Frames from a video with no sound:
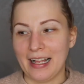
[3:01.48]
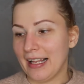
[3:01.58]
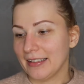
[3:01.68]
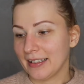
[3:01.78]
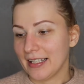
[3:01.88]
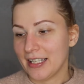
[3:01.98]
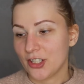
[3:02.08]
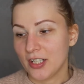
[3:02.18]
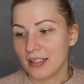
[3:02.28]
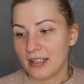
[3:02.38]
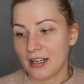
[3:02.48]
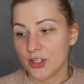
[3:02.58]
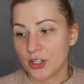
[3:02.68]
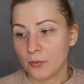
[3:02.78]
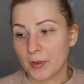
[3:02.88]
anti-aging
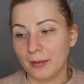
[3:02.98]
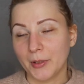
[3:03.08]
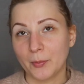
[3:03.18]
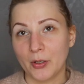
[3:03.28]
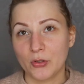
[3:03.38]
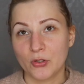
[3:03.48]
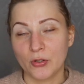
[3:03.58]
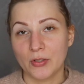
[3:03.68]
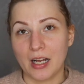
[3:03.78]
eyeshadow primer potion.